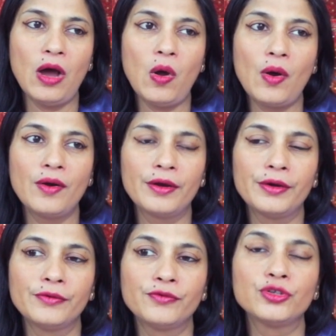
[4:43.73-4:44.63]

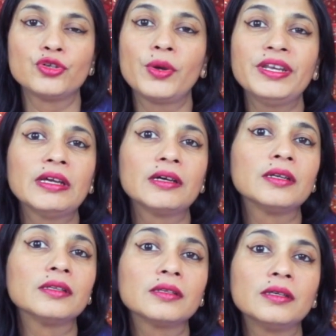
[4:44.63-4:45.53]
or for joining
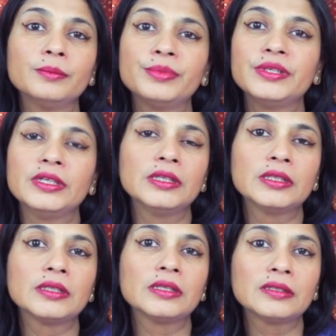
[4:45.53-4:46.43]
another company in
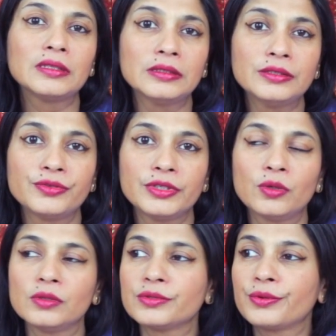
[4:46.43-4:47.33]
another country
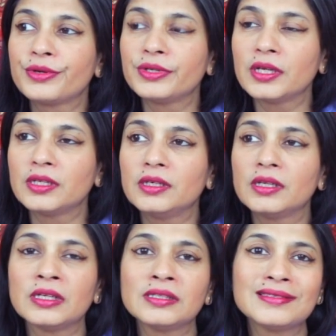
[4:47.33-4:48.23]
also, or
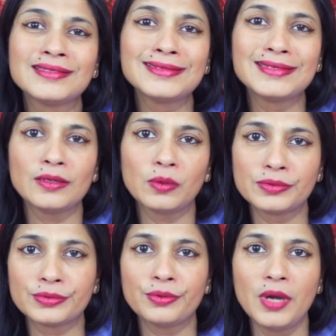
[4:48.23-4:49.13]
another city
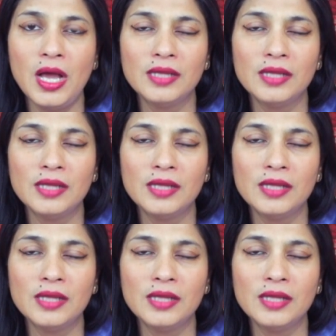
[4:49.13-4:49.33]
also.